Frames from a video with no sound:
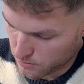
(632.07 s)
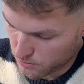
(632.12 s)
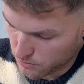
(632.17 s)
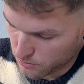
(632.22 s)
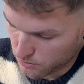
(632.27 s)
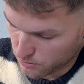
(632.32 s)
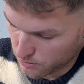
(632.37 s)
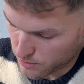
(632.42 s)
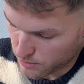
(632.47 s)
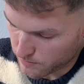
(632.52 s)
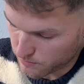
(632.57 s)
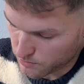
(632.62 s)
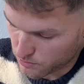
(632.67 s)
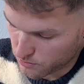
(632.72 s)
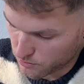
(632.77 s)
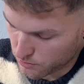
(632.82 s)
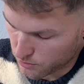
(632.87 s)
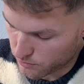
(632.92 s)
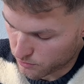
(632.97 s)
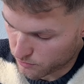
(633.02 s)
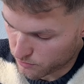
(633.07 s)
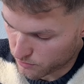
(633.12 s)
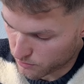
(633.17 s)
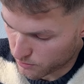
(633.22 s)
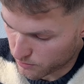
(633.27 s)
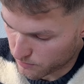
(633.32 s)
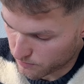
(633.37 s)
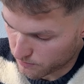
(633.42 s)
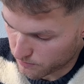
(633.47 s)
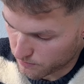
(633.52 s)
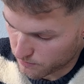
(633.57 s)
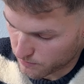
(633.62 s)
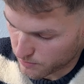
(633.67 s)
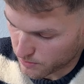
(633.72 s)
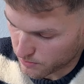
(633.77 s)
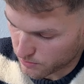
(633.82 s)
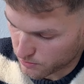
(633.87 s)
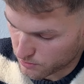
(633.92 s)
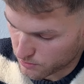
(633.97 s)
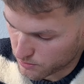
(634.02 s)
2 times 2 is 4,
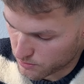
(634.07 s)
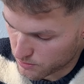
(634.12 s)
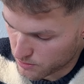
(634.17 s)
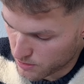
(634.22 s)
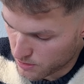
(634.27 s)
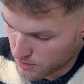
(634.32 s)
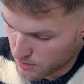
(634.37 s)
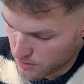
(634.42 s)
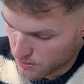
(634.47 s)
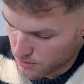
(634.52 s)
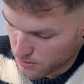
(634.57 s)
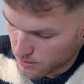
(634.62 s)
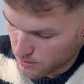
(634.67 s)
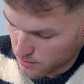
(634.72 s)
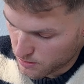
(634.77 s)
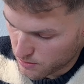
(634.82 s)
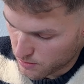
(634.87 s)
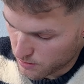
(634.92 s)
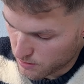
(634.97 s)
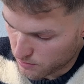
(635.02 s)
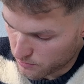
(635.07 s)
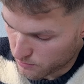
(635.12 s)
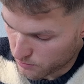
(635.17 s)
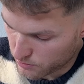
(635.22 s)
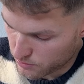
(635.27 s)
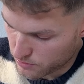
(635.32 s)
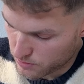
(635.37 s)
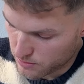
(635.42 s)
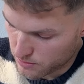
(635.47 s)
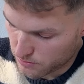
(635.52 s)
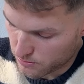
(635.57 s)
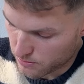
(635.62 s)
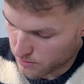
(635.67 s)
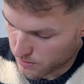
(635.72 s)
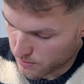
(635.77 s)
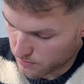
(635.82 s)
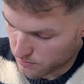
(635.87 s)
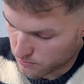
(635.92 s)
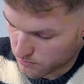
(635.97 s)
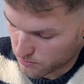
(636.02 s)
yes, equals 0.
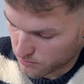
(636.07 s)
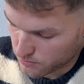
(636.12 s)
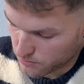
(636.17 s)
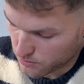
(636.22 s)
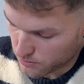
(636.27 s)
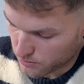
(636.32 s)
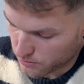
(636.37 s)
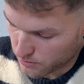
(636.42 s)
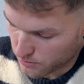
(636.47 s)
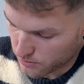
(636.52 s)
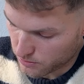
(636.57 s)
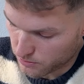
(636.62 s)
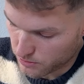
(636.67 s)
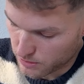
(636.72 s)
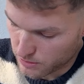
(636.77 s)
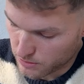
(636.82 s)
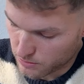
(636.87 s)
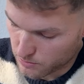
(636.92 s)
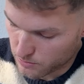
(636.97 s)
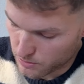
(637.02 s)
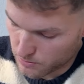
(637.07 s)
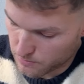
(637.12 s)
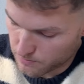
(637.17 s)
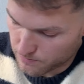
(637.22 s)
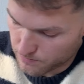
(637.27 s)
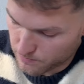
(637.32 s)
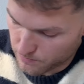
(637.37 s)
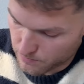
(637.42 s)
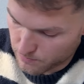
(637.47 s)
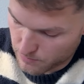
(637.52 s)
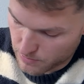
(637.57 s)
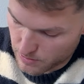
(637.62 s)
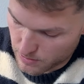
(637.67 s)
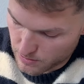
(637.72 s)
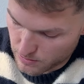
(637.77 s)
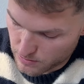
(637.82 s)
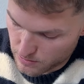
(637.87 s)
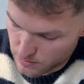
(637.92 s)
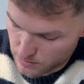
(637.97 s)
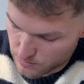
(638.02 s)
Sorry, not equal,
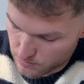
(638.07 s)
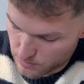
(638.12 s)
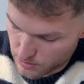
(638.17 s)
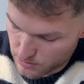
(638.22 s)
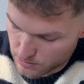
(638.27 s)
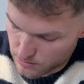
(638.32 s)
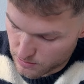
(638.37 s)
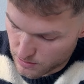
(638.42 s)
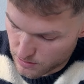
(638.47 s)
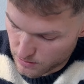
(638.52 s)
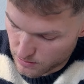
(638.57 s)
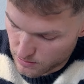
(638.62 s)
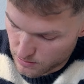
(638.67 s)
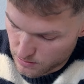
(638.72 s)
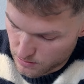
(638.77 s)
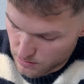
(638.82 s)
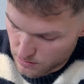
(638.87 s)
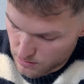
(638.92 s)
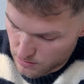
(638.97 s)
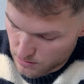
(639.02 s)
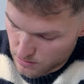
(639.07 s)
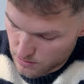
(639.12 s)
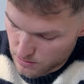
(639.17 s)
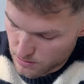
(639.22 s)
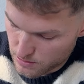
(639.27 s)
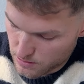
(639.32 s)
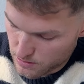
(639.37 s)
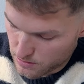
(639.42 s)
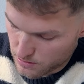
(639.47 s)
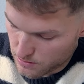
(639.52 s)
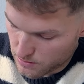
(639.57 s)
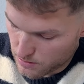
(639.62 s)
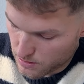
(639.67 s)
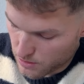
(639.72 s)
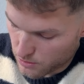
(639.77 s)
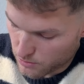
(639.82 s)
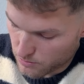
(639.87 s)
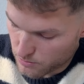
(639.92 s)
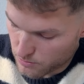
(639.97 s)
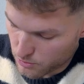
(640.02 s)
but this means that
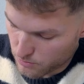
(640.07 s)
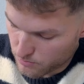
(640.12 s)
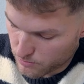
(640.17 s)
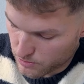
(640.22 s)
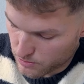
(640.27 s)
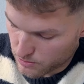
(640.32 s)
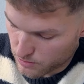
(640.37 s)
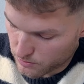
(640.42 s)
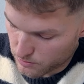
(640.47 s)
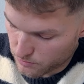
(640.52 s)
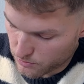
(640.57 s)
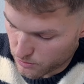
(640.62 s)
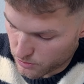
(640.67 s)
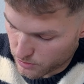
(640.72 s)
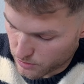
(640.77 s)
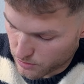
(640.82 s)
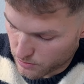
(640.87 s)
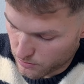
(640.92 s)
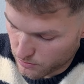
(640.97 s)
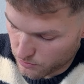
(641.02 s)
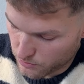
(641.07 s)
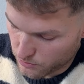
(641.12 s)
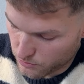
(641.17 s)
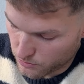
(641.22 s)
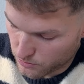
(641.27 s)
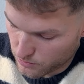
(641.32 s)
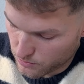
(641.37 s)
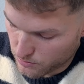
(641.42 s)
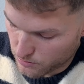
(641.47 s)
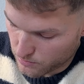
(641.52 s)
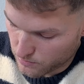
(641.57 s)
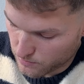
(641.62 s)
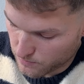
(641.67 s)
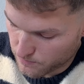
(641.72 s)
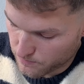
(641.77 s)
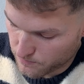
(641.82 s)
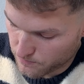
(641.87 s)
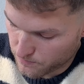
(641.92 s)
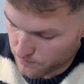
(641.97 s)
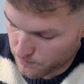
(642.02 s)
our moment is 4 kilonewton
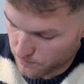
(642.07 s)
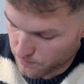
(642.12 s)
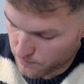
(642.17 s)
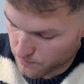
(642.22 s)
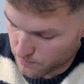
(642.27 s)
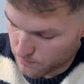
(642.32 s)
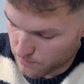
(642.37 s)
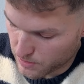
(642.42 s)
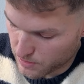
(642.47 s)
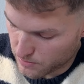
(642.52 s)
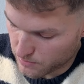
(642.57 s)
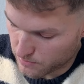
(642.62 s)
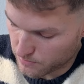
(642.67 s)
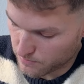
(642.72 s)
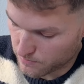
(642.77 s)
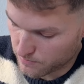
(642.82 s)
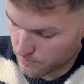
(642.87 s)
meter.